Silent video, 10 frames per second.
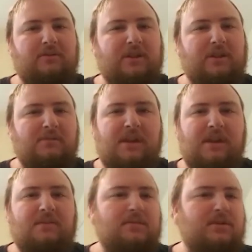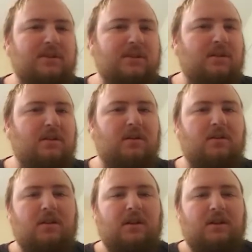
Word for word: really make music at all.